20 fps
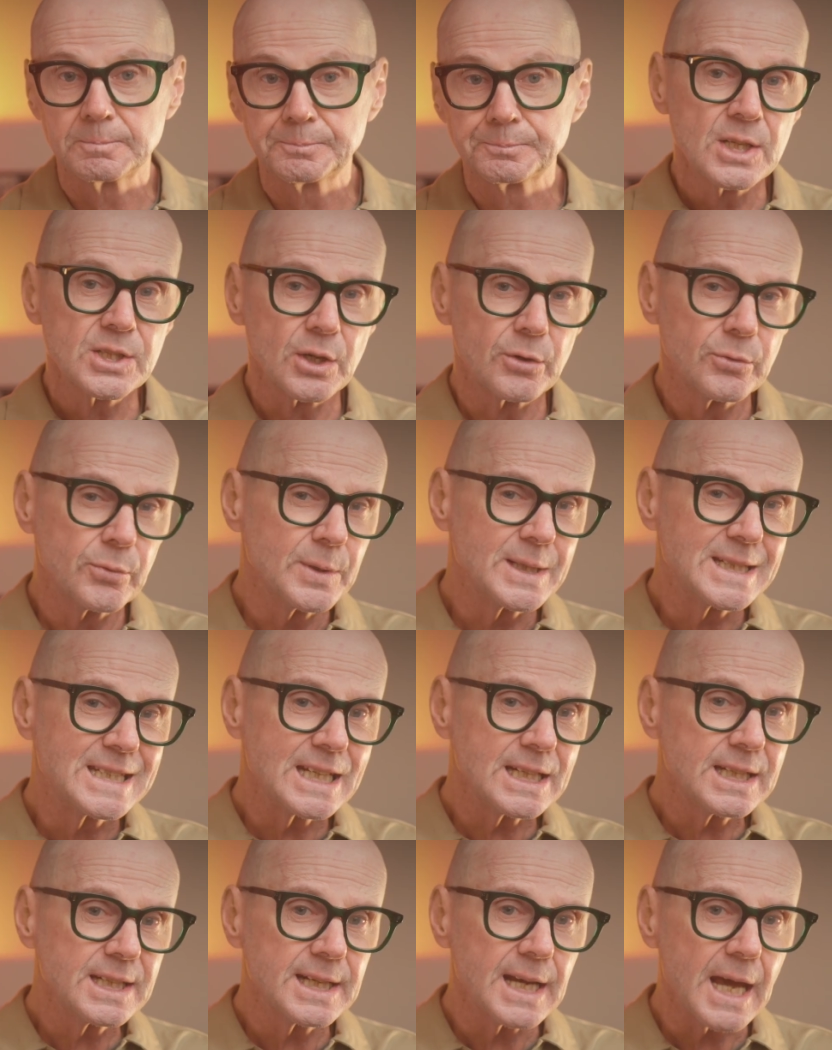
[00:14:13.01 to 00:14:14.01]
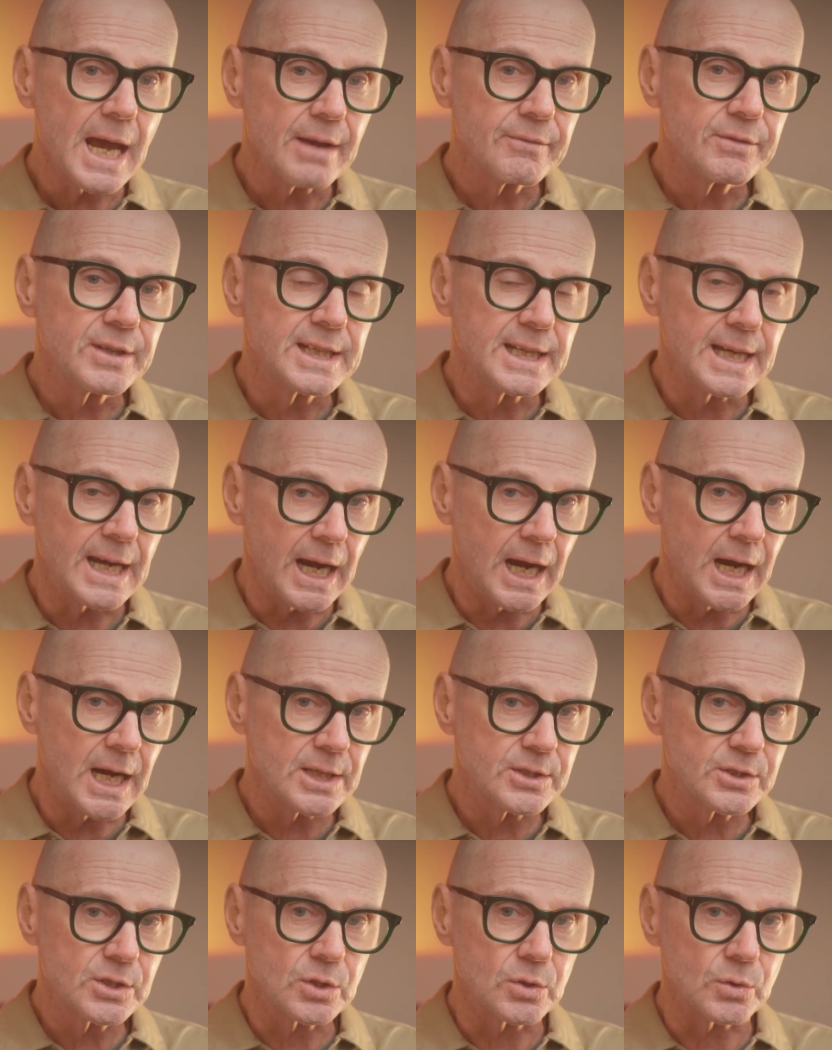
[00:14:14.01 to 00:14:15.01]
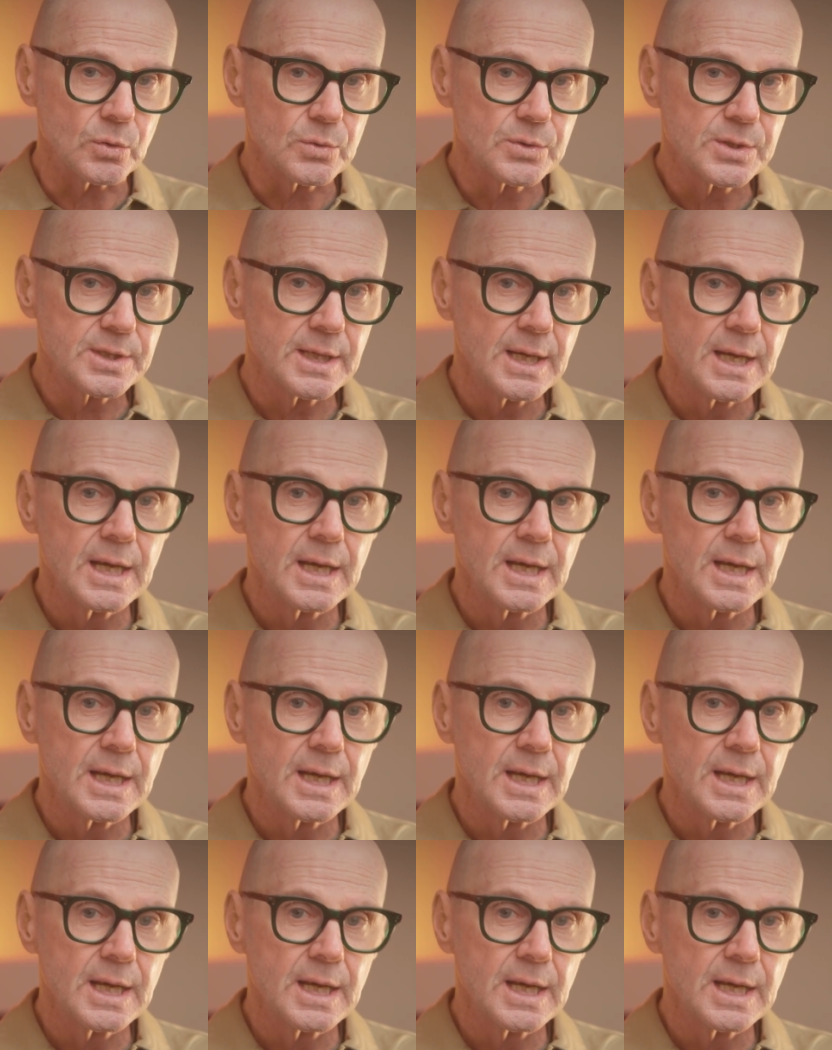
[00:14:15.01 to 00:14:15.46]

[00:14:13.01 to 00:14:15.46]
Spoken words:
So if we didn't have any articles,